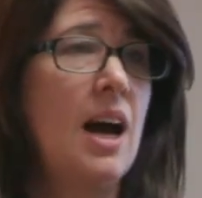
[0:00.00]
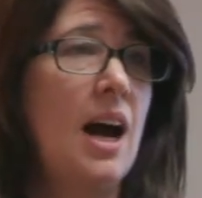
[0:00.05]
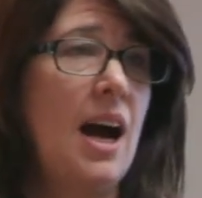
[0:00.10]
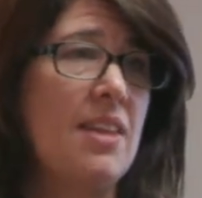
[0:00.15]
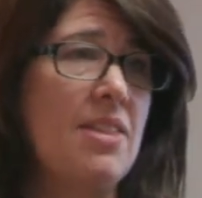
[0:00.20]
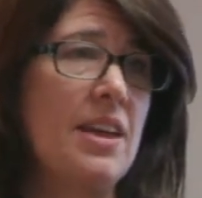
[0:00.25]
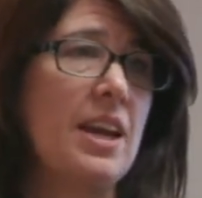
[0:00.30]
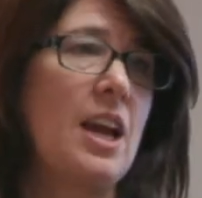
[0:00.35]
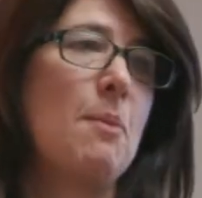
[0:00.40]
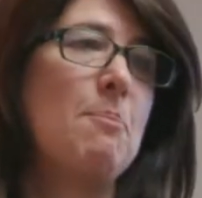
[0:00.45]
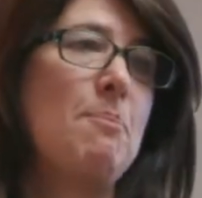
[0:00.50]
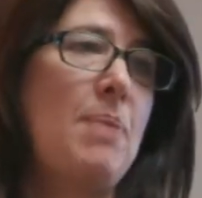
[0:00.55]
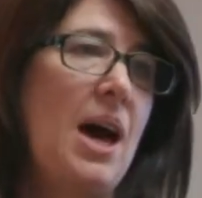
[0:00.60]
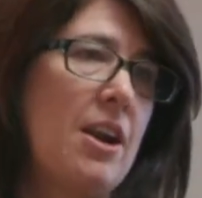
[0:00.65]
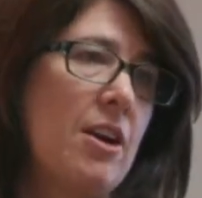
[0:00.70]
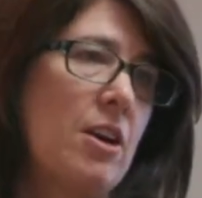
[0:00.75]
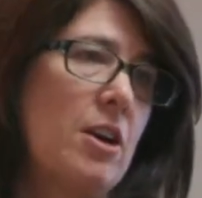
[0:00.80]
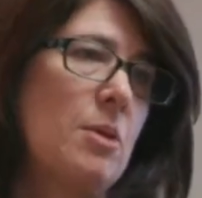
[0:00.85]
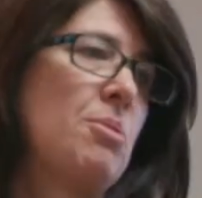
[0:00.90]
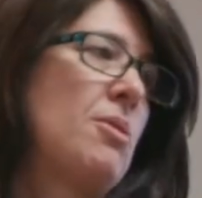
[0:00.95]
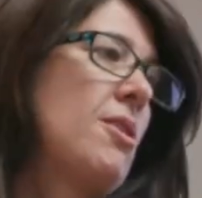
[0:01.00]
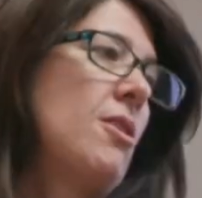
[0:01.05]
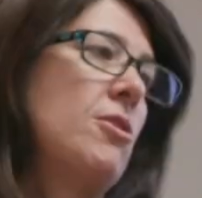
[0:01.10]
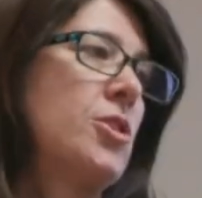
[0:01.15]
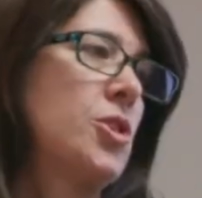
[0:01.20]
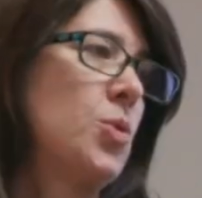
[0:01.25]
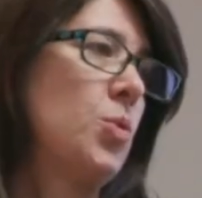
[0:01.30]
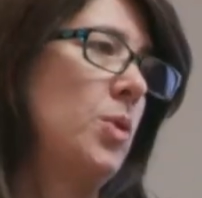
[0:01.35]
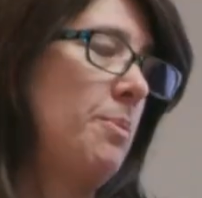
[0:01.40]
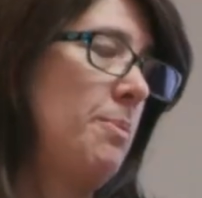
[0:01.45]
I think a better
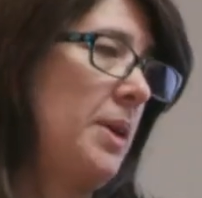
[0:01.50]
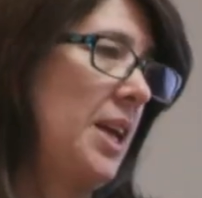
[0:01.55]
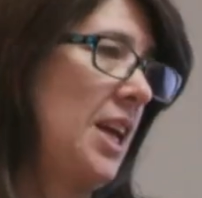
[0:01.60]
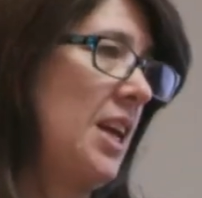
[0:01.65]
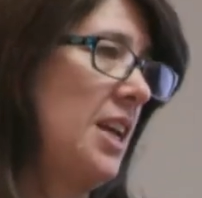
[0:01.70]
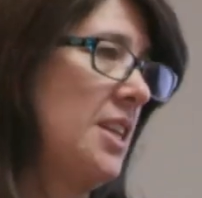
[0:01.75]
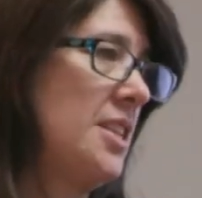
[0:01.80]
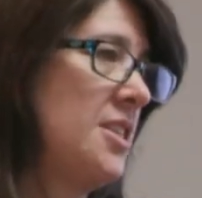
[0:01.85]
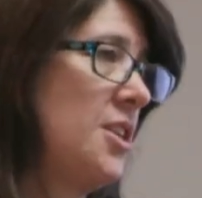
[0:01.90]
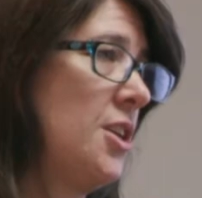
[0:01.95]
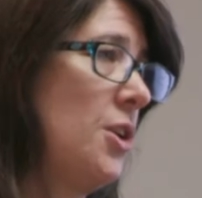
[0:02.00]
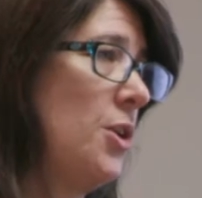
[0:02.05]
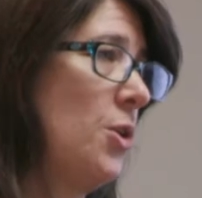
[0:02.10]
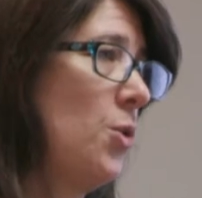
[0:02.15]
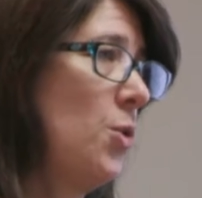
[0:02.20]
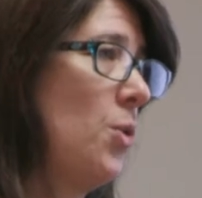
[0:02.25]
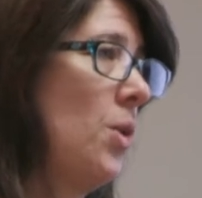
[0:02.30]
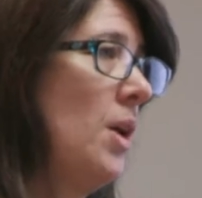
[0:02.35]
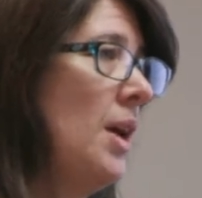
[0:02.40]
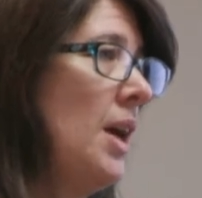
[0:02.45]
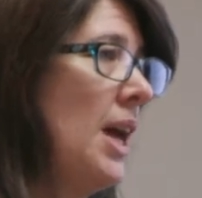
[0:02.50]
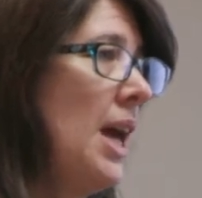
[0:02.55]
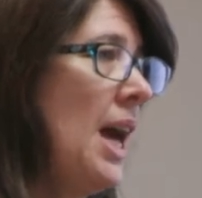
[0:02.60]
approach would be to